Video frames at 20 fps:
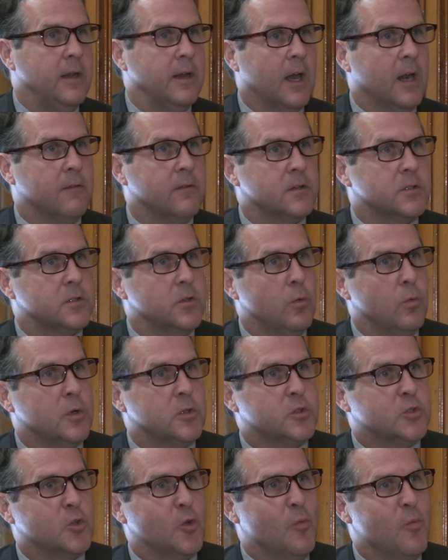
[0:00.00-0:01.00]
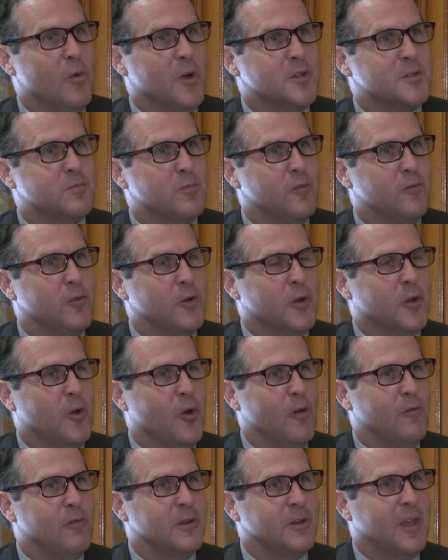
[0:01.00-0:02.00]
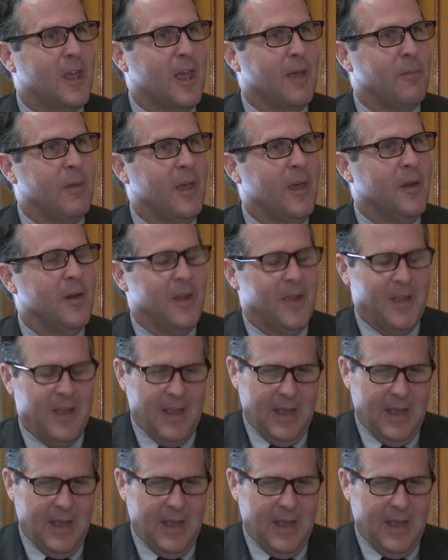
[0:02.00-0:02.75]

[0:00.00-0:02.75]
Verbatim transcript: None of us knew what Zoom was before COVID came here.